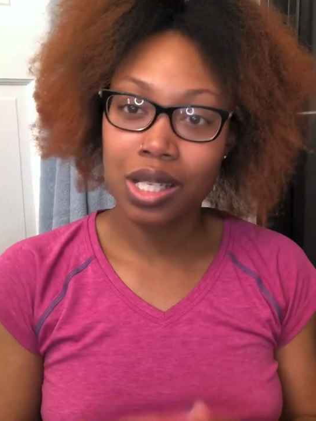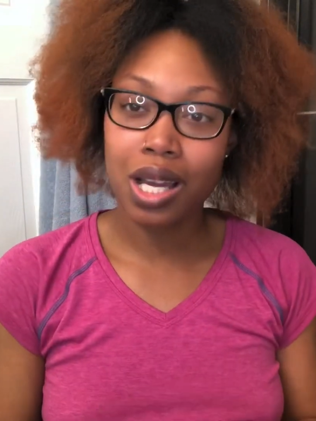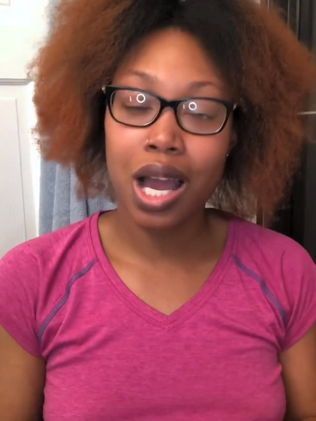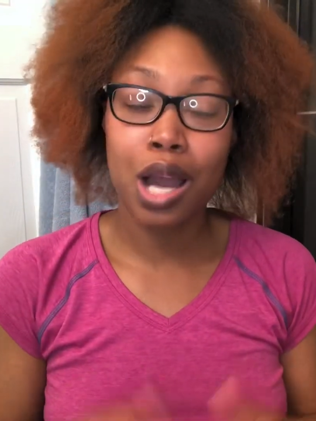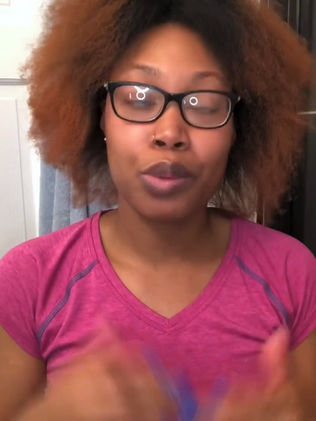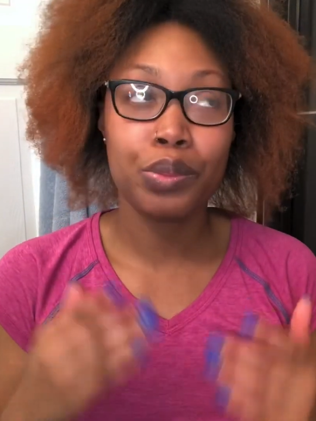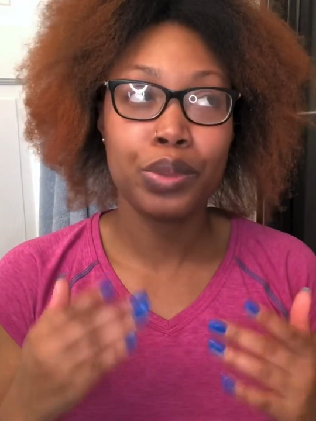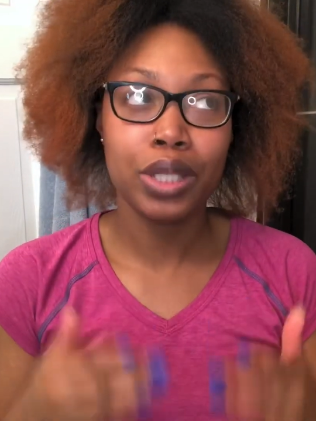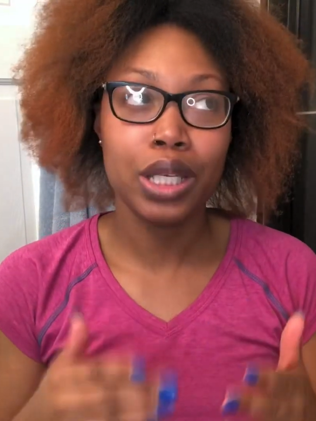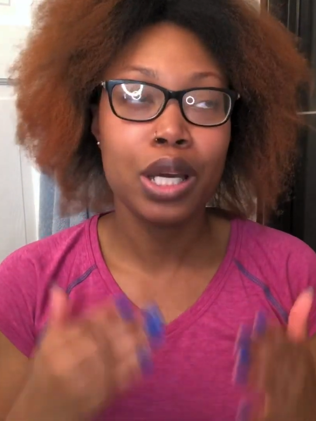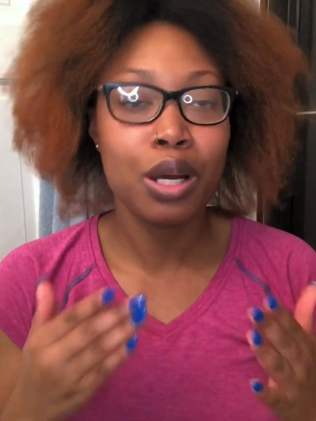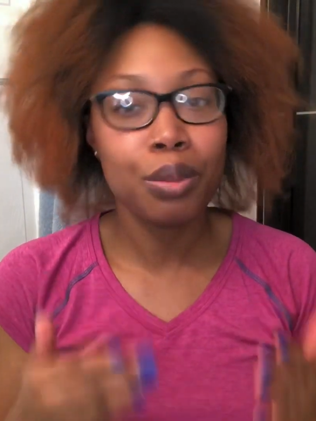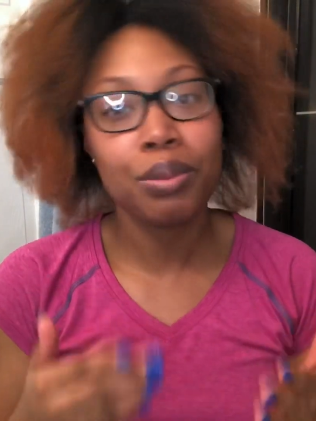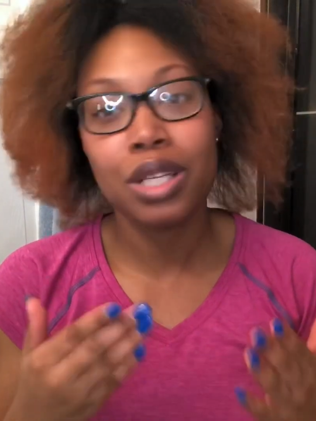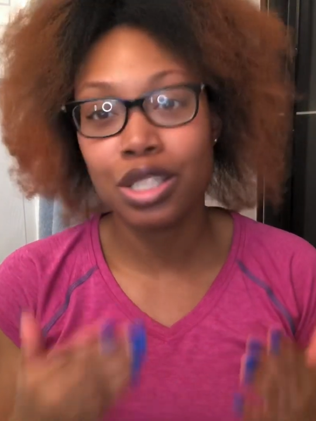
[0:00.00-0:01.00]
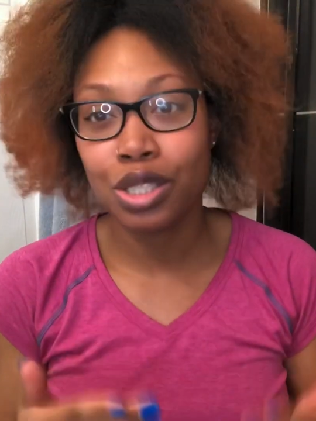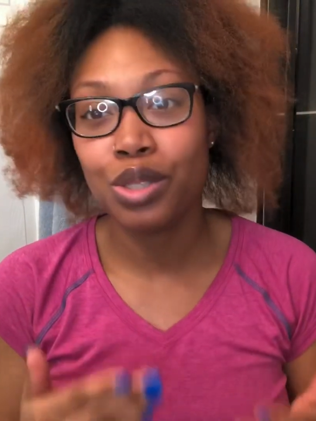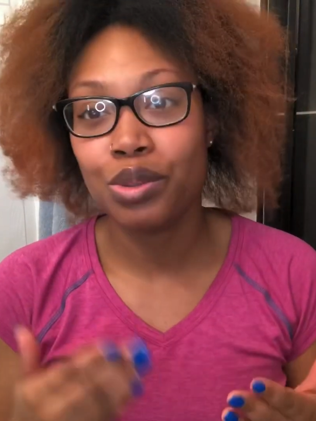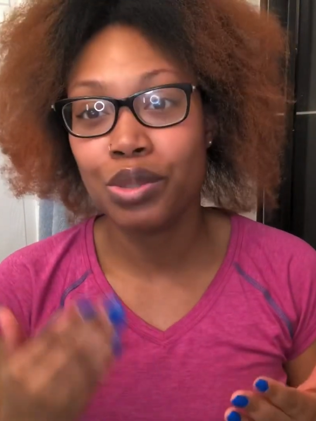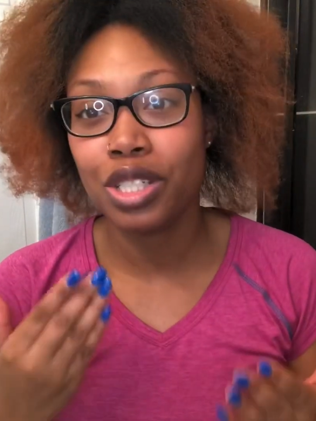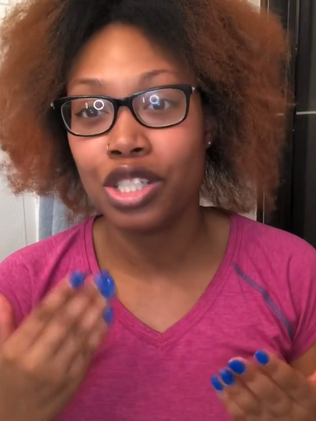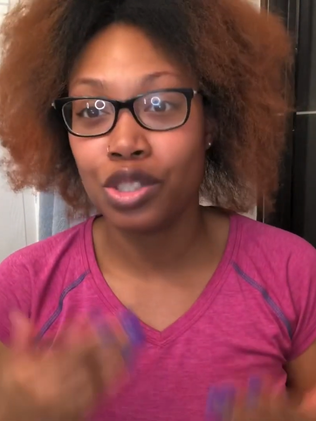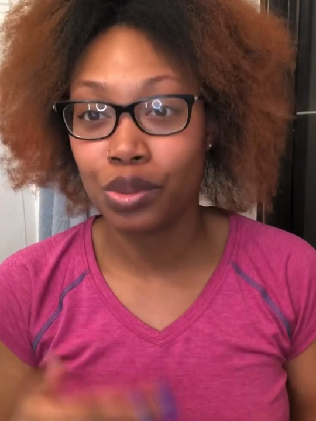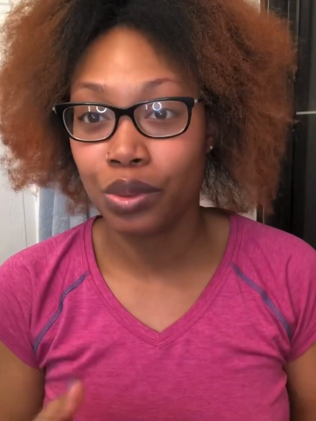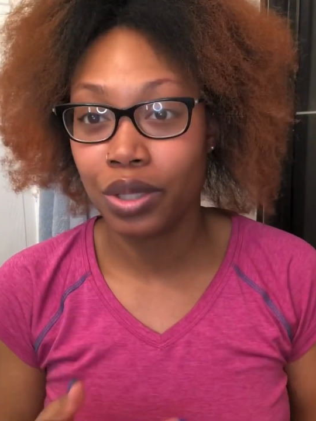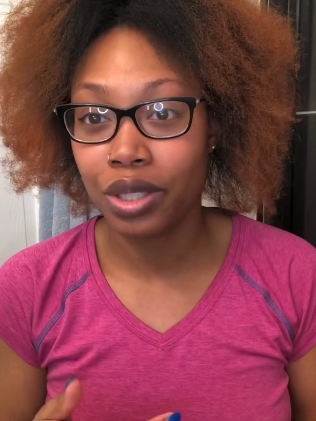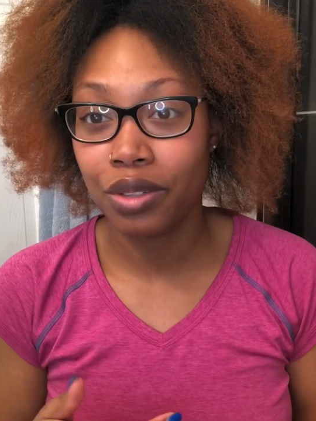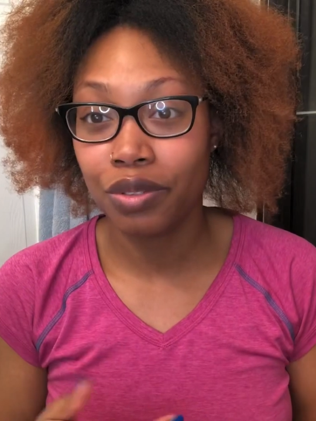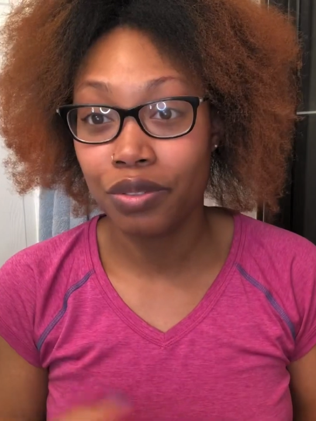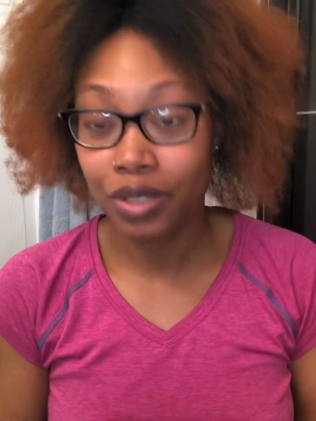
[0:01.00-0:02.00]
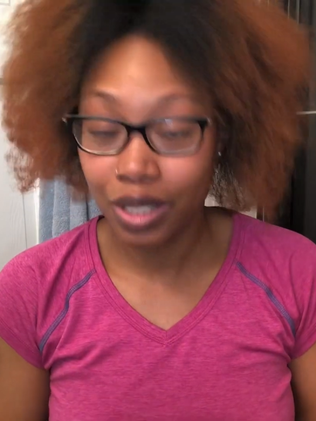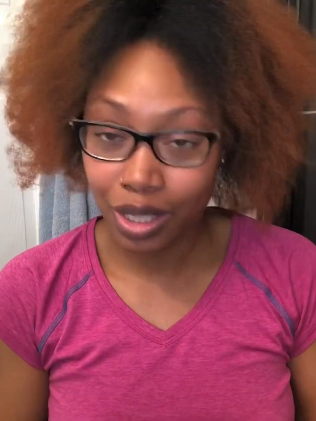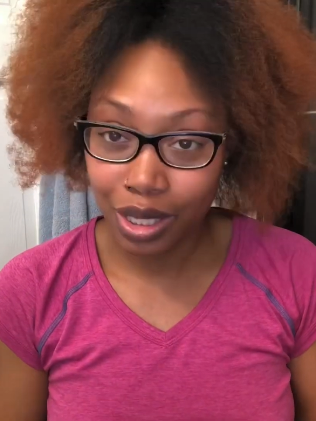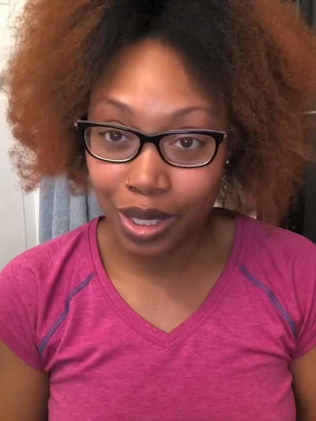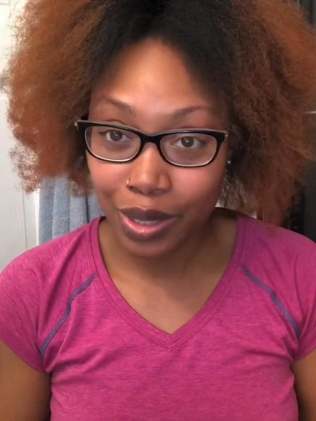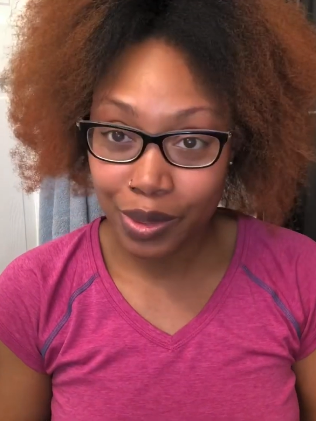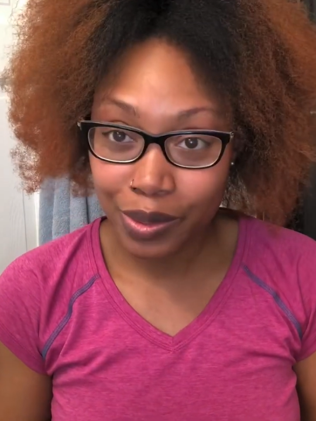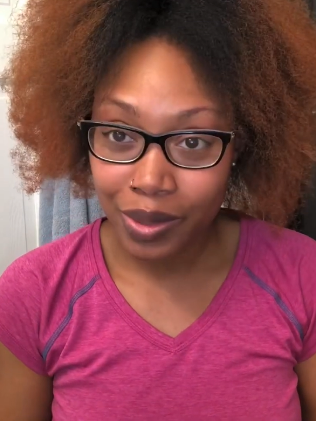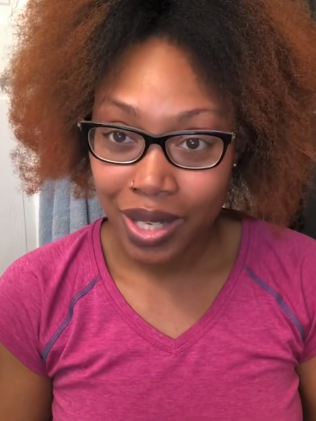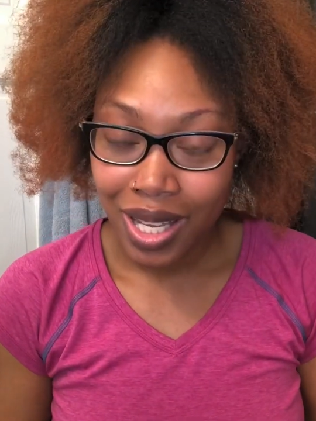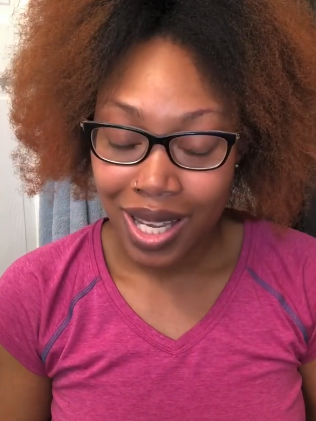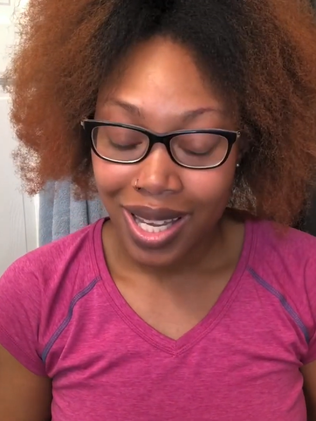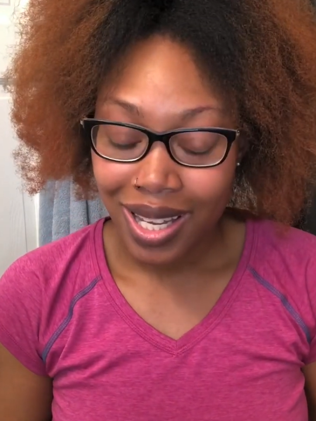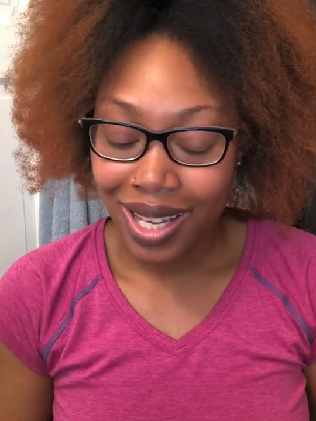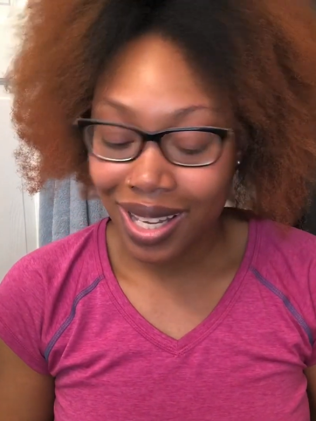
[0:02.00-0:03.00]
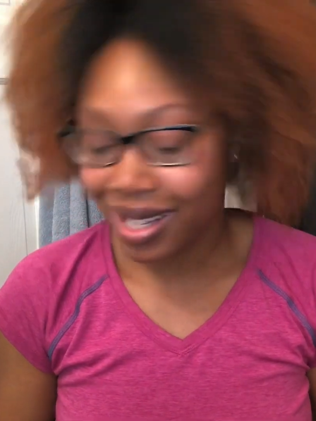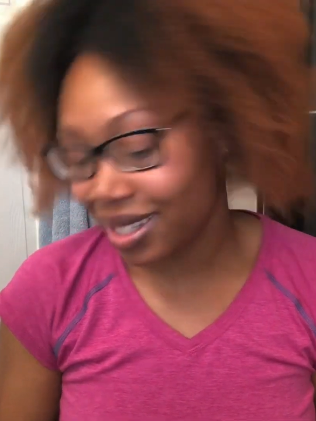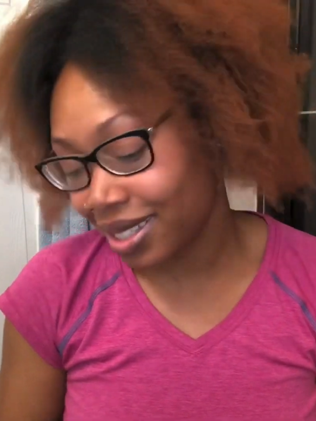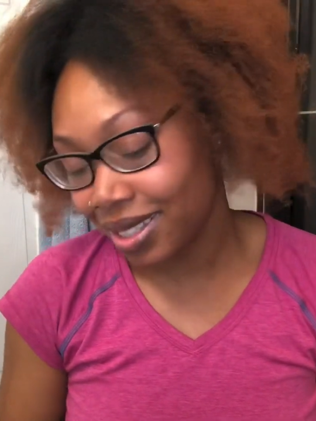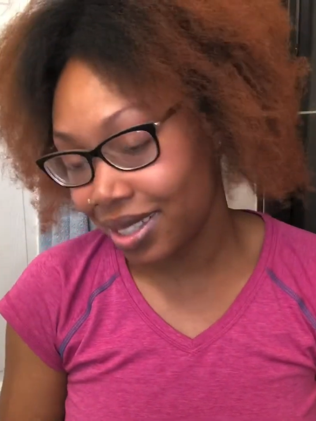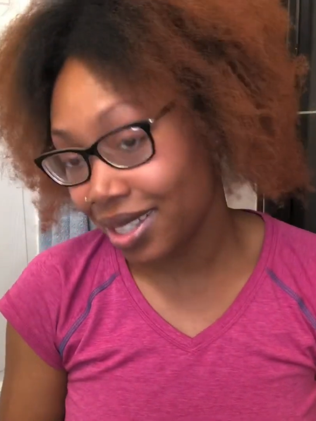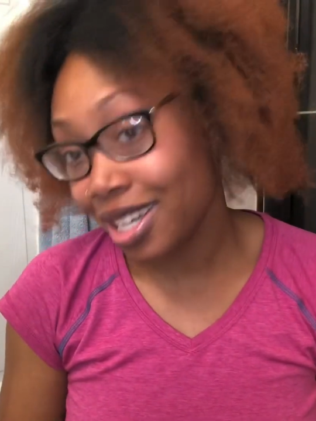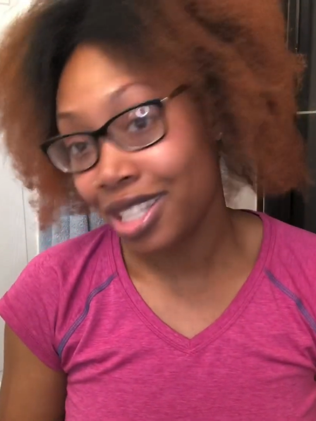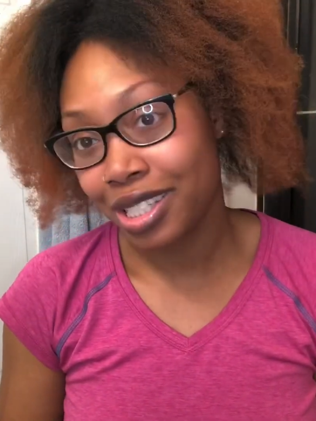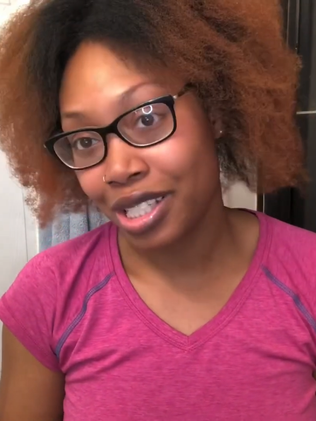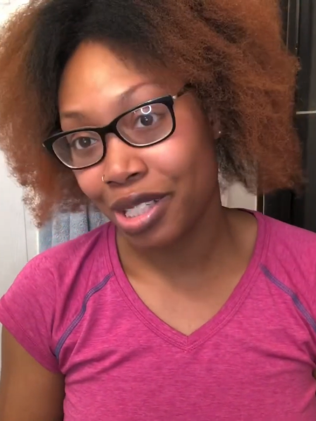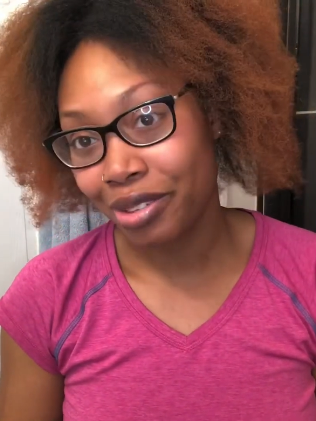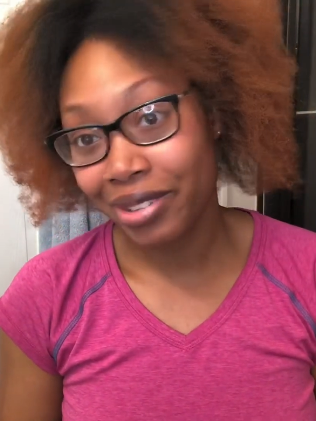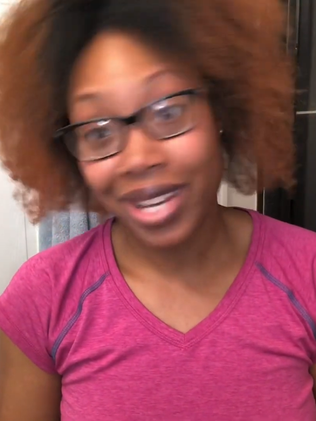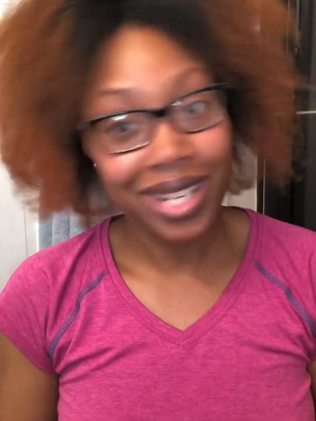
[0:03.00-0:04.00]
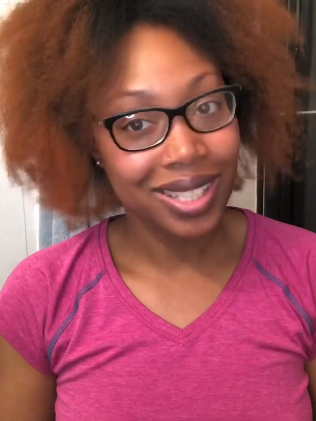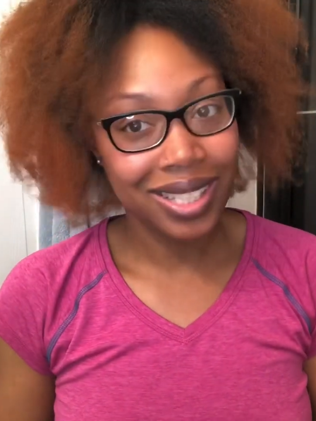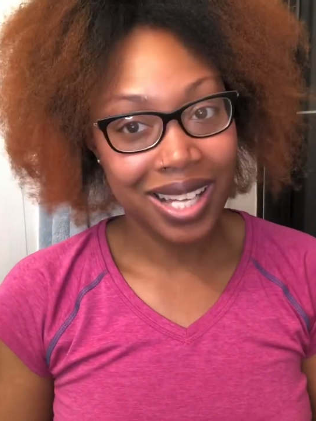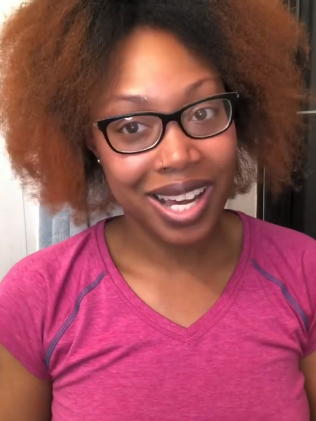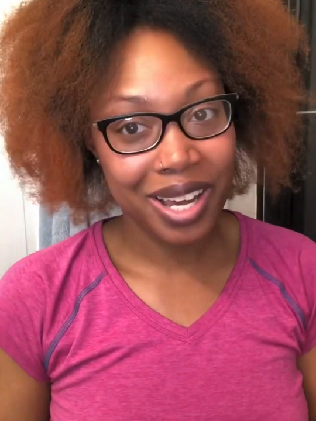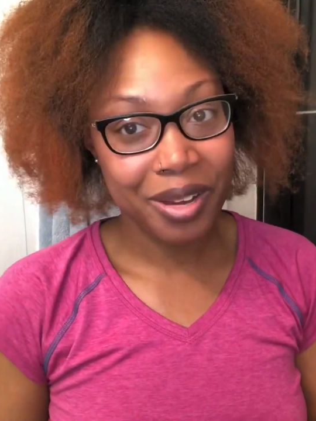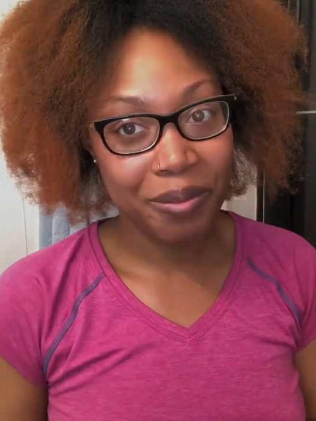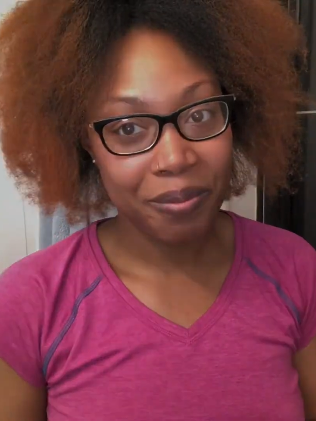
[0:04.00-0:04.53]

I really hope that you enjoyed the video, and until next time.